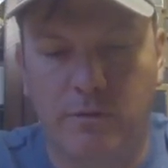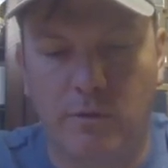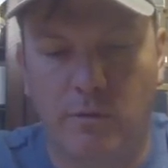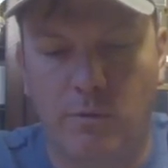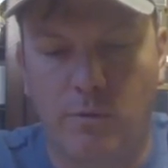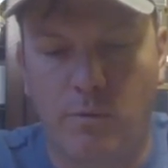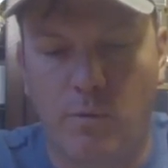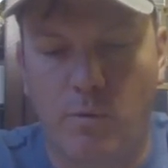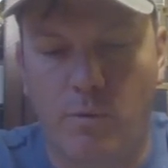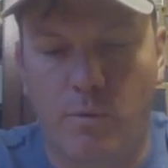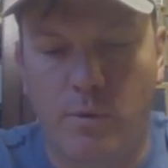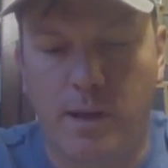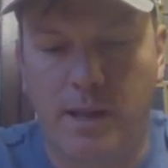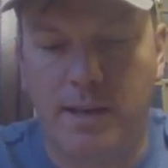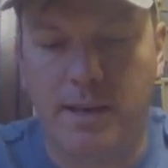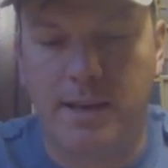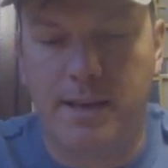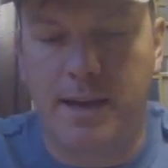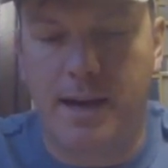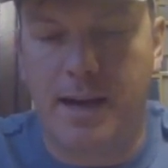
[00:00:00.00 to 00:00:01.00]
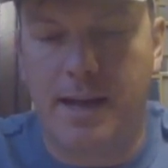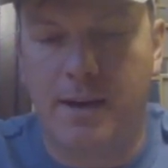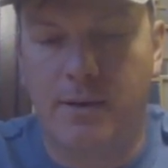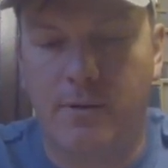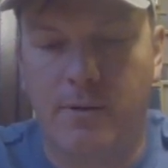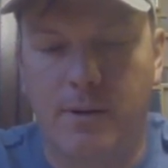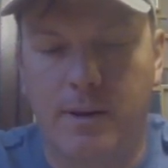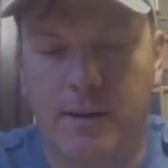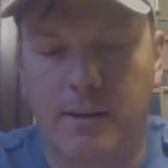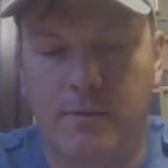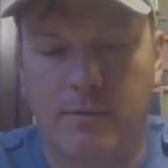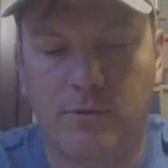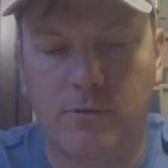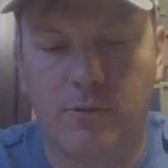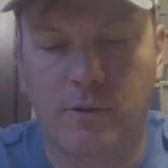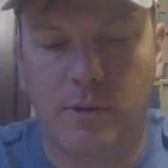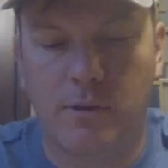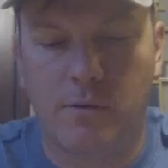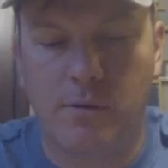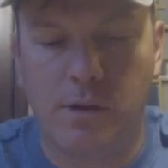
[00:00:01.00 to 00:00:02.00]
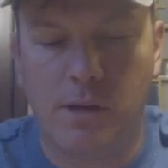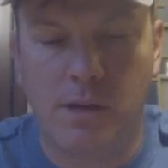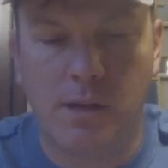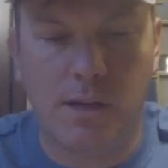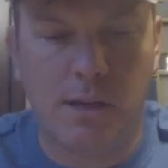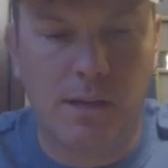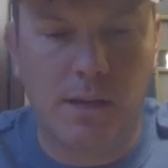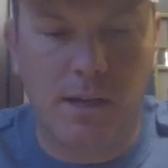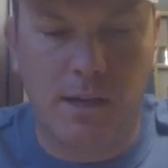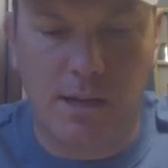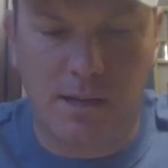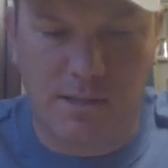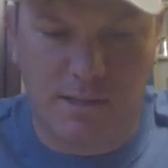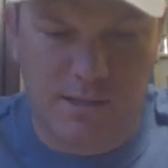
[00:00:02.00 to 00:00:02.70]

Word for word: little red dot on it. So uh,